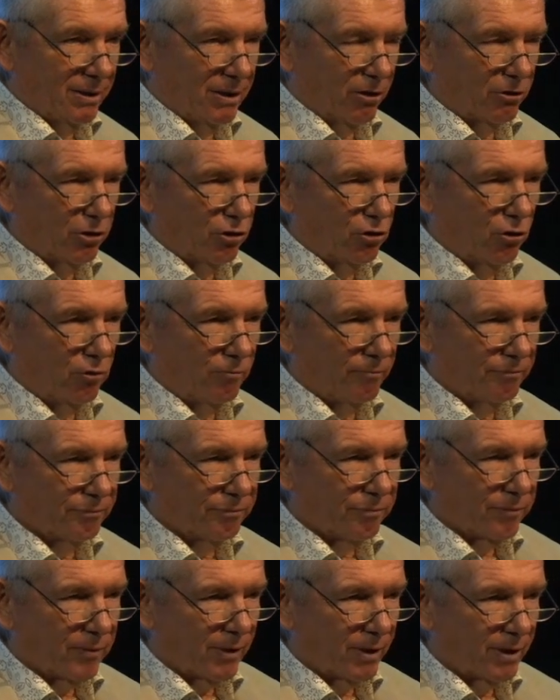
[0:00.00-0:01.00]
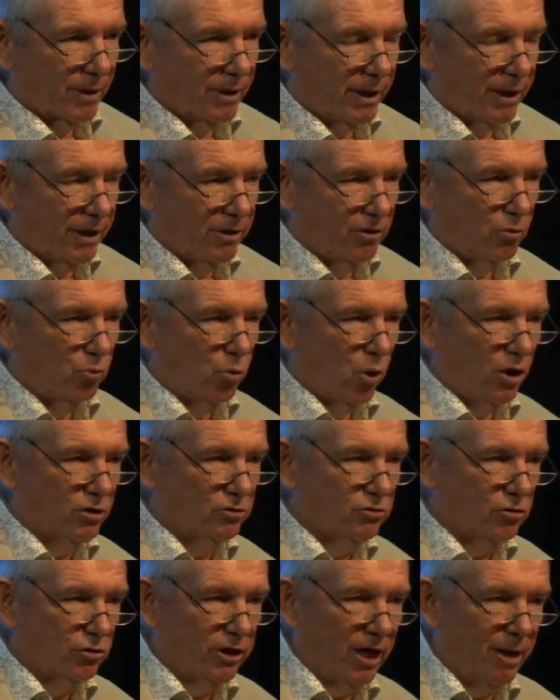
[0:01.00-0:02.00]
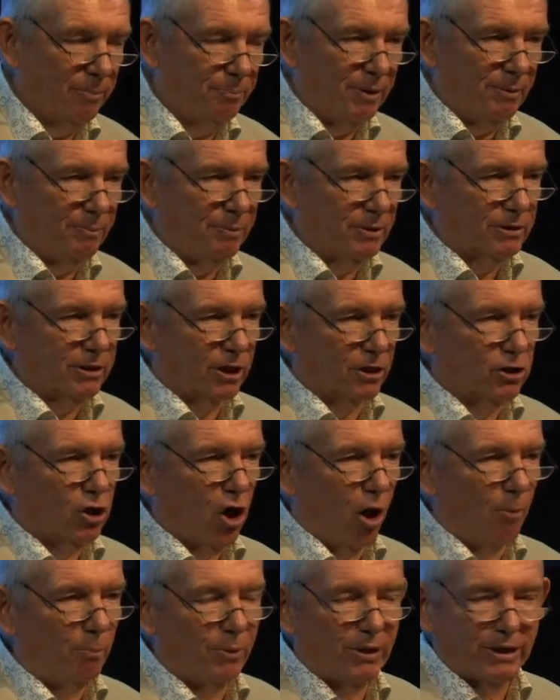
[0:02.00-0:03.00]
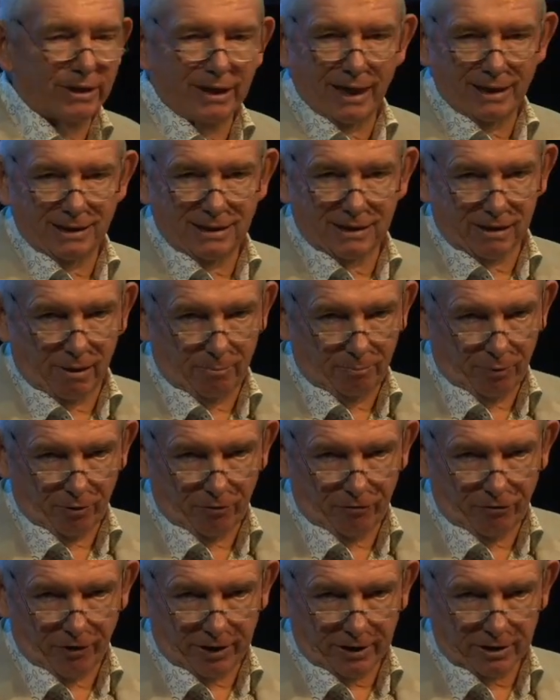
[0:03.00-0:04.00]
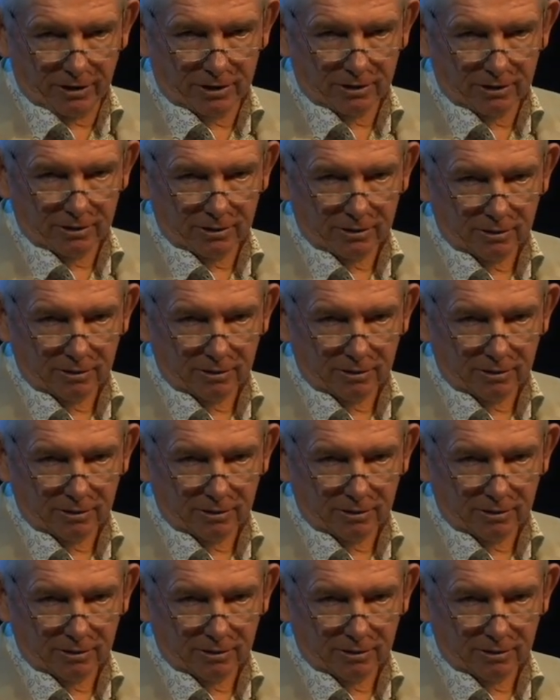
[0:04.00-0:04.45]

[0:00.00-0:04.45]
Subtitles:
Now, you know, in the world today, people can complicate simple things.